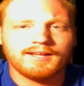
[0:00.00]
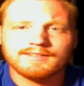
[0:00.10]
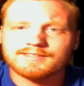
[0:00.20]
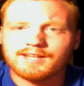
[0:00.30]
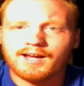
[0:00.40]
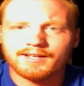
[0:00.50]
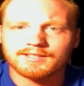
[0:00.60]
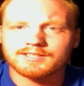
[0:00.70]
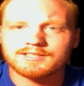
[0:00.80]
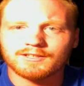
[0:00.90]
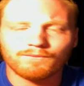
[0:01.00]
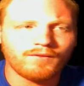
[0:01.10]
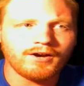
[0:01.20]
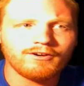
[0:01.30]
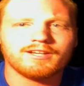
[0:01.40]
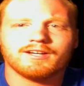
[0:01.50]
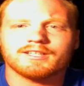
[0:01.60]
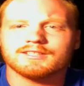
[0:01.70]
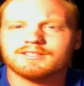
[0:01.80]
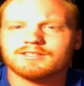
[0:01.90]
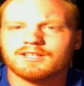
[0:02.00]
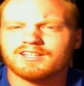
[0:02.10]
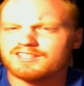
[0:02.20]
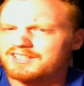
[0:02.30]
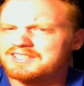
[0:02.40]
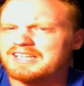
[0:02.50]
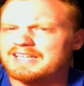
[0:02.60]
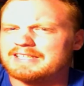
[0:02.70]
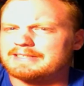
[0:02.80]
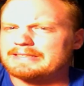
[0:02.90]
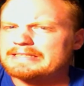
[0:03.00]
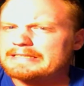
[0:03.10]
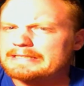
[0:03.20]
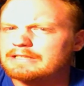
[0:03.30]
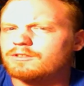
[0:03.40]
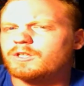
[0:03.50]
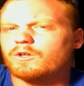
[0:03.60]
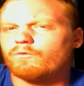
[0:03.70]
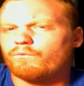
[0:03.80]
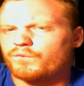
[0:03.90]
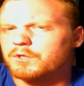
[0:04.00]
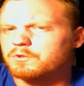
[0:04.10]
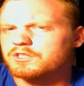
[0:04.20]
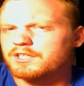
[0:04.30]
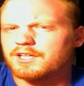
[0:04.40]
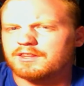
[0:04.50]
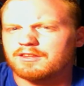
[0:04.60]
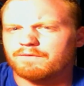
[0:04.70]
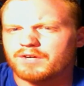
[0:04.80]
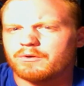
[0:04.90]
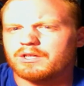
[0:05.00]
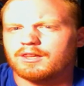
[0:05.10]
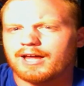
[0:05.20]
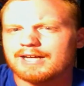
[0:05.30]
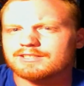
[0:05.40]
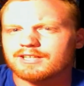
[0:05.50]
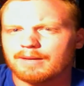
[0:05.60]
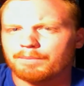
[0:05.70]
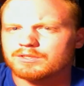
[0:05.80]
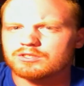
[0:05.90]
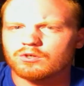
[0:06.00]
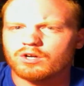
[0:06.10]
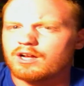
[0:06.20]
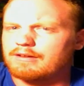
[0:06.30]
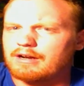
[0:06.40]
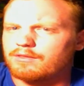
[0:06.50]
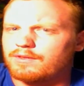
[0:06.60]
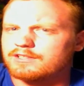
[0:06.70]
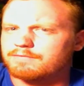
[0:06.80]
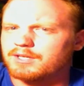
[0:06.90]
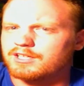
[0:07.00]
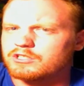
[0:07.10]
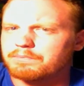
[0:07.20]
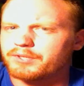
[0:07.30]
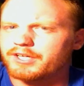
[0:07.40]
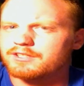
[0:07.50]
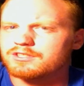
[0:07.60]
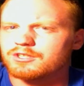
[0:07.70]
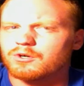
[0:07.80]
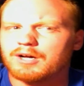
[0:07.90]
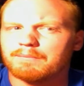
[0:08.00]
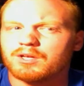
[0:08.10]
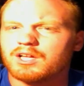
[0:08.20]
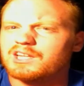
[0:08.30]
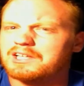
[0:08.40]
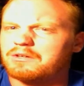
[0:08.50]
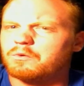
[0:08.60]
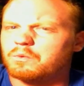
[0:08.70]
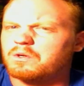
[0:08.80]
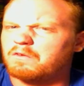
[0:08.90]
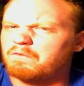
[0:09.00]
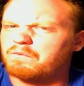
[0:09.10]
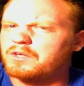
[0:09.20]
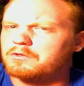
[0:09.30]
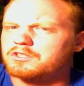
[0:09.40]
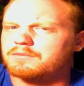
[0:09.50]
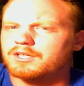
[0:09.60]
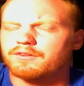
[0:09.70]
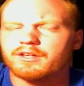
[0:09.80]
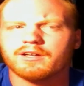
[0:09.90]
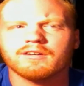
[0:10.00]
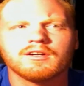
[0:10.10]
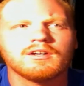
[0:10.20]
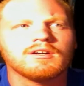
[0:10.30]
it's nice. It's very nice. It does get a little confusing at the very last episode. Not a lot of things have been explained, so I'm a little confused about that.